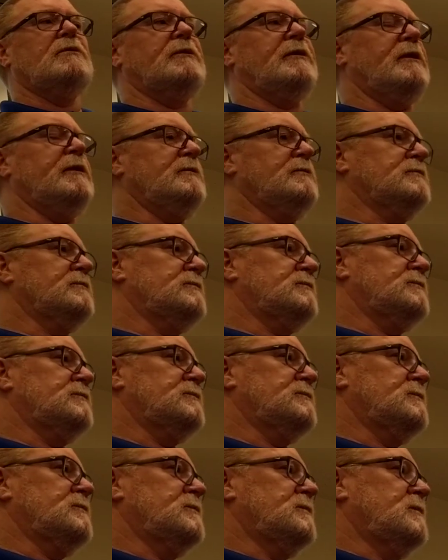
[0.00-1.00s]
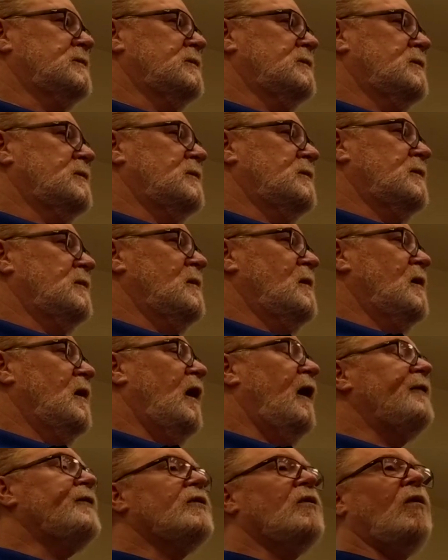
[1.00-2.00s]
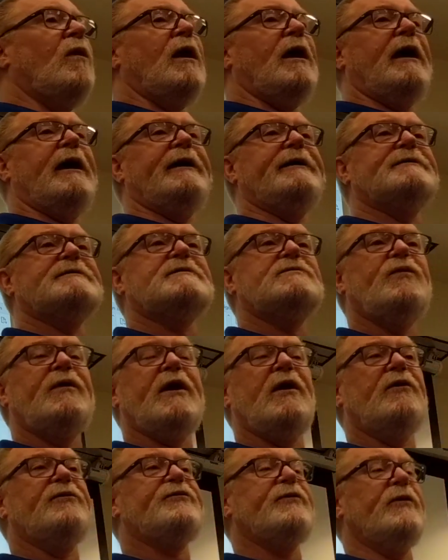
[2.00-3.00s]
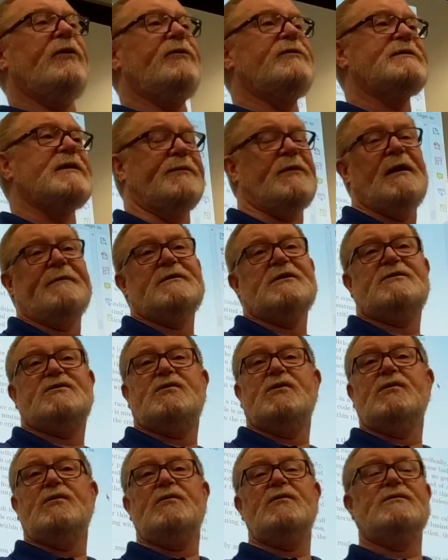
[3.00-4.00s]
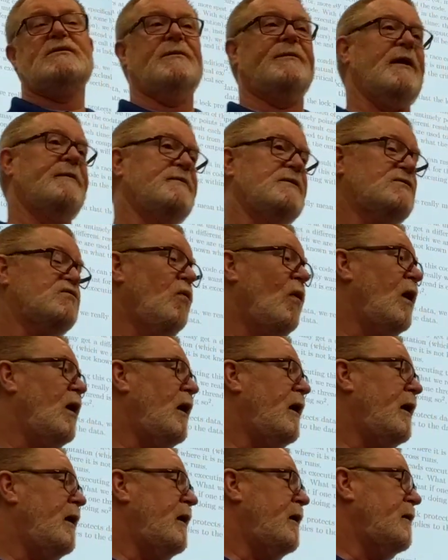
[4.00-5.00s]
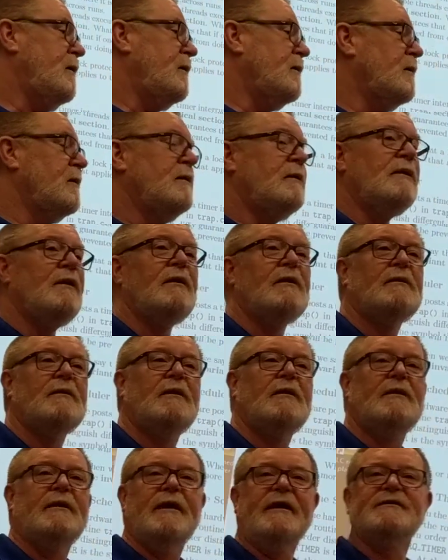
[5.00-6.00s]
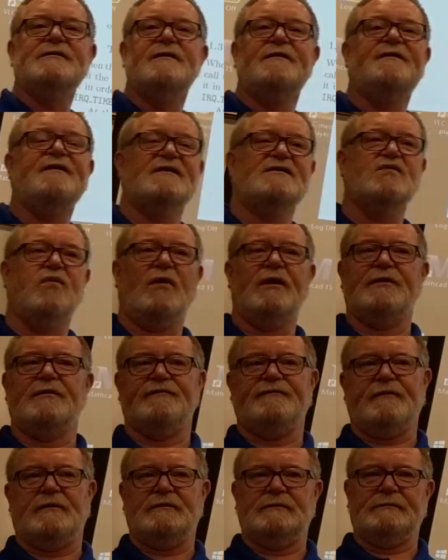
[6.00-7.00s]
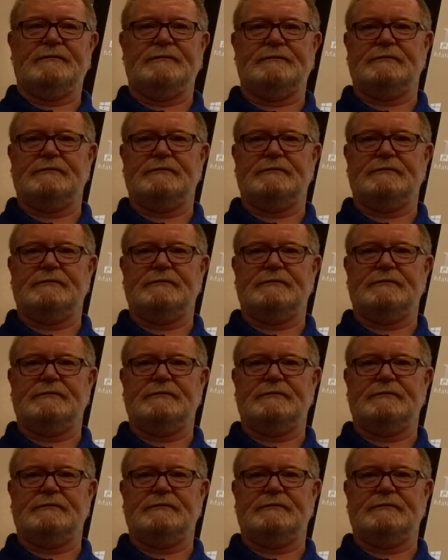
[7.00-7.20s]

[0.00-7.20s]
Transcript: Okay? Otherwise, we go through, sometimes it's 2, sometimes it's 1. Isn't this wonderful?